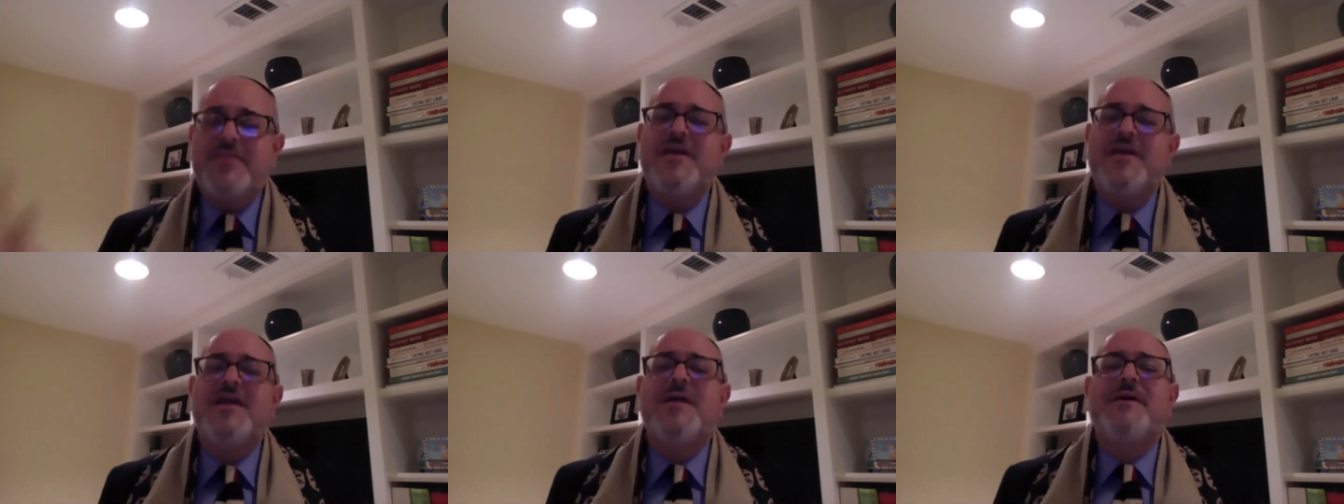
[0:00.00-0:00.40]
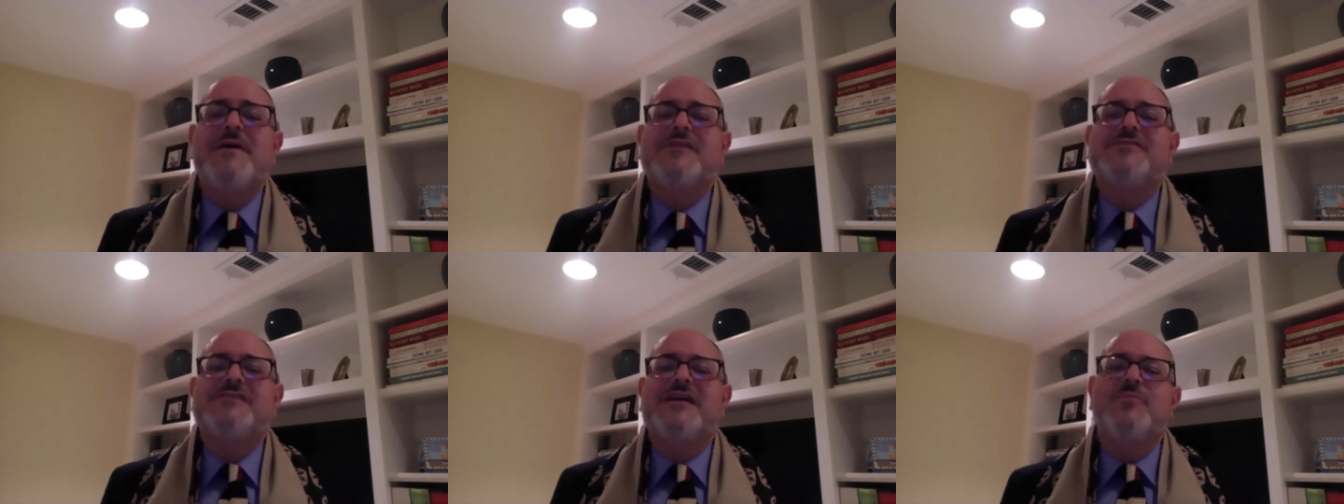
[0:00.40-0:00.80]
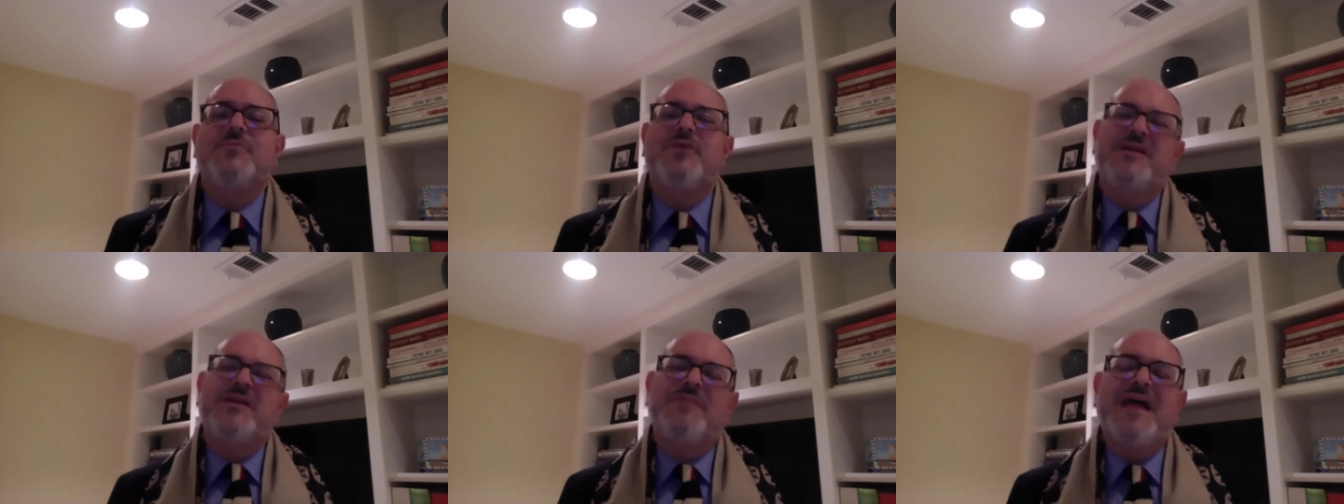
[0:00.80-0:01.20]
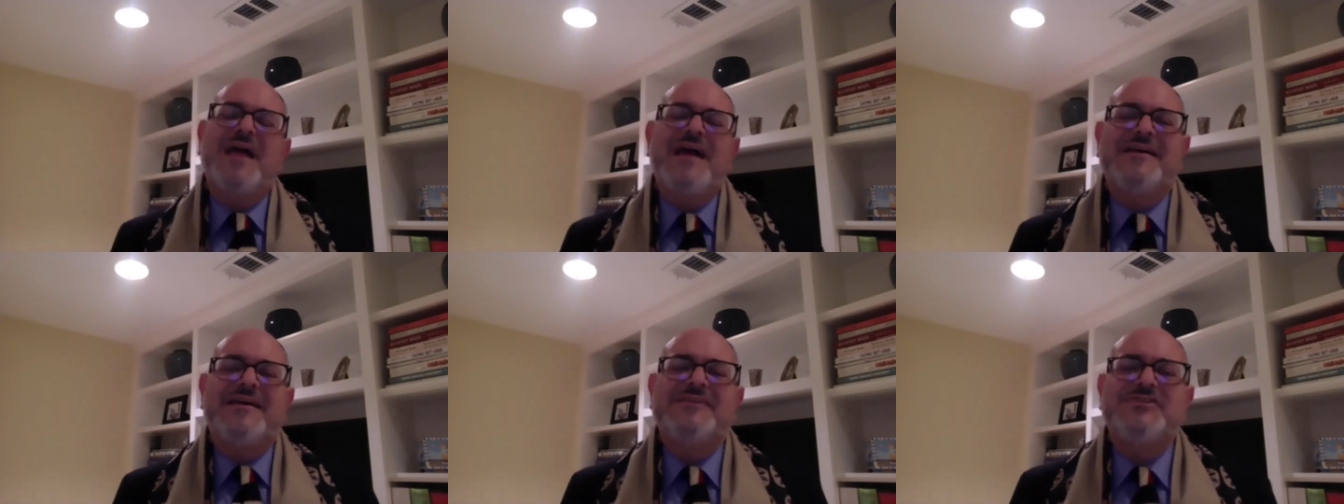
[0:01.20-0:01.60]
to think about celebrating
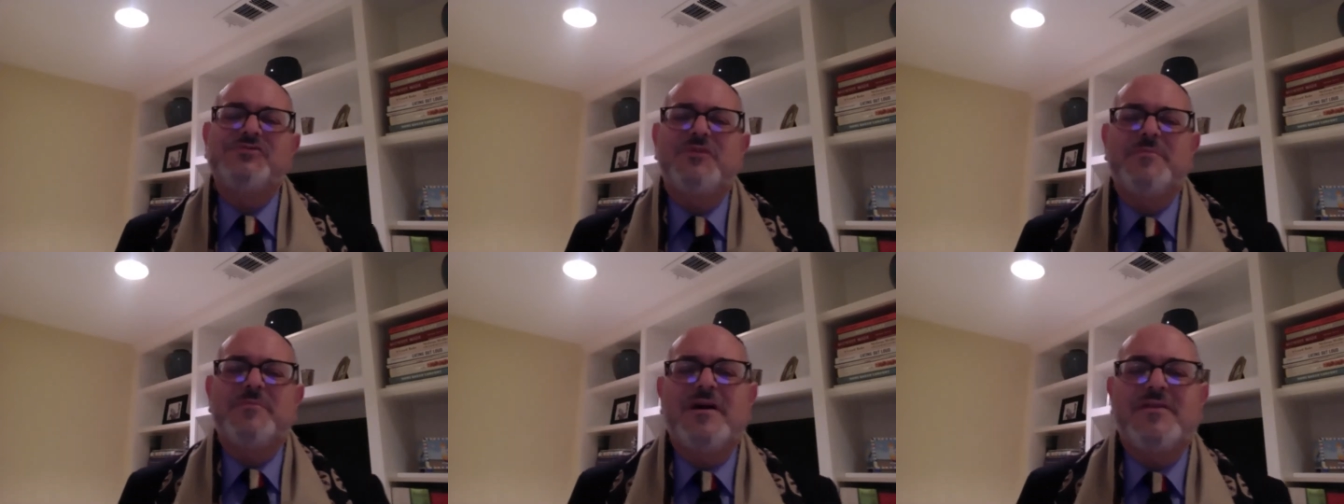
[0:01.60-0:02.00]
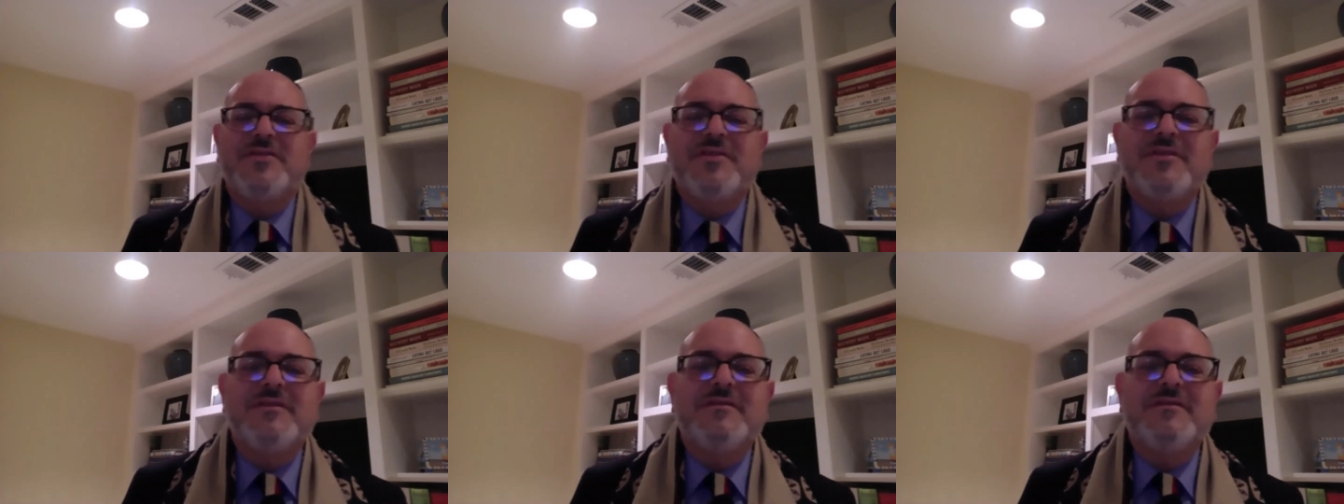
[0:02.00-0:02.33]
Black History Month?